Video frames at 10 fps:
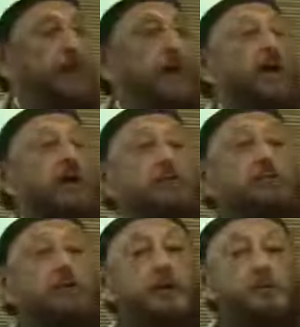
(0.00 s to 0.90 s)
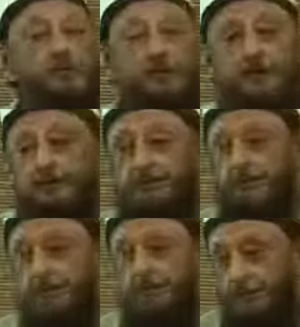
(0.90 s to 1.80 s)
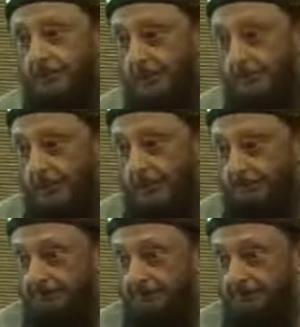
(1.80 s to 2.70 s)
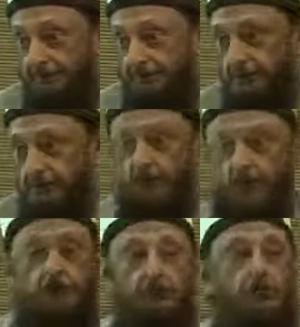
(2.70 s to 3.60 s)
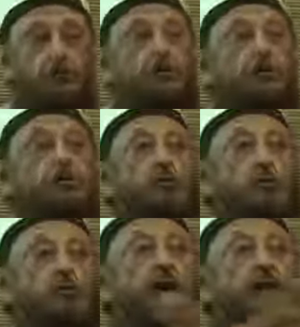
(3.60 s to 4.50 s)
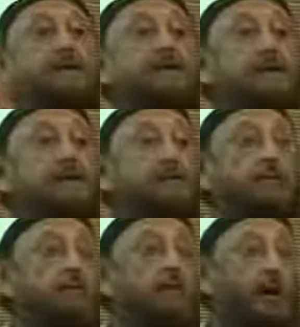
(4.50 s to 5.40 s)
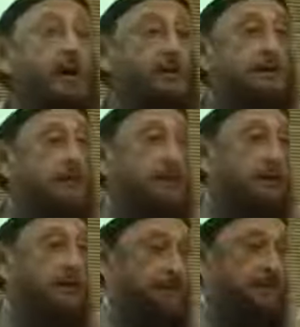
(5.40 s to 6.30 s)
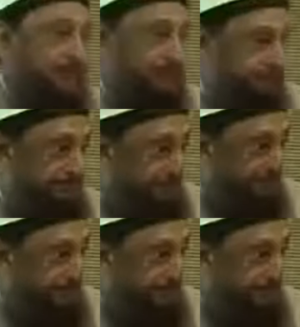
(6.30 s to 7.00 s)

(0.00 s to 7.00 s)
But there are no contradictions in the Quran. The totality of the Quran is harmony.